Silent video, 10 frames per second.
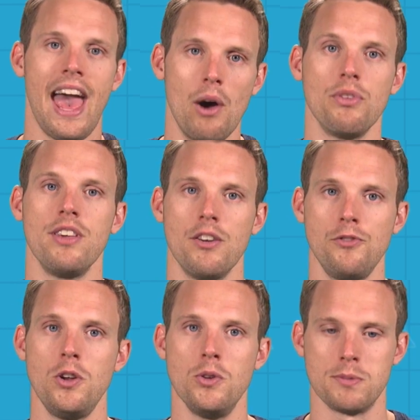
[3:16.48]
healthier
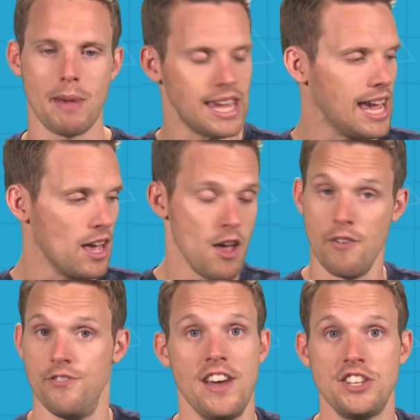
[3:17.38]
foods, making
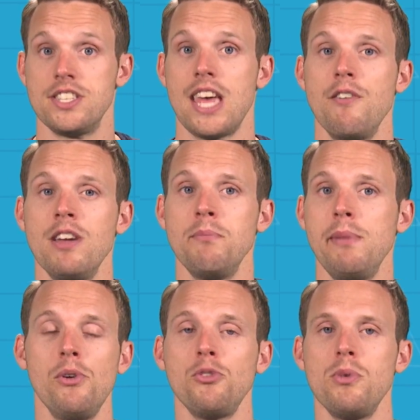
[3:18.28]
vegetarian
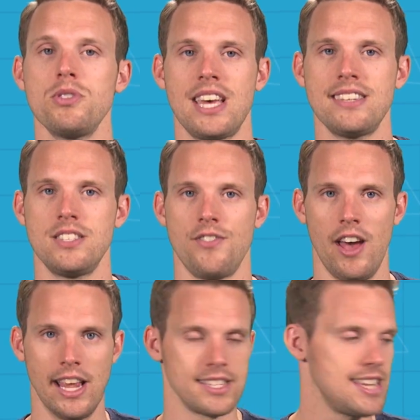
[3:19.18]
meals more
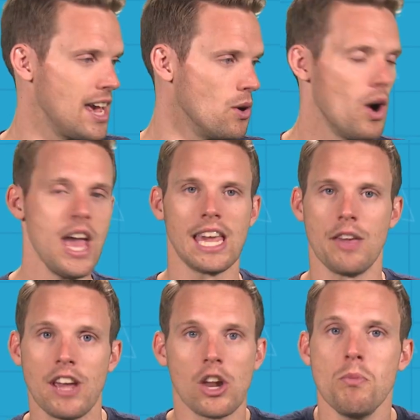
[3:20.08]
satisfying, say, or
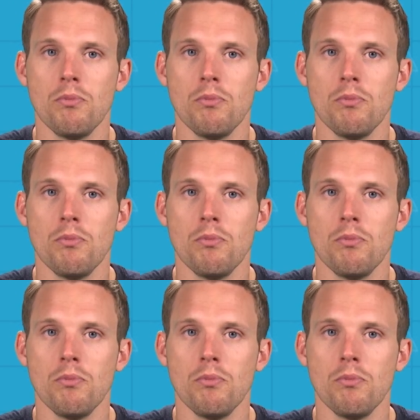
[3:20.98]
giving an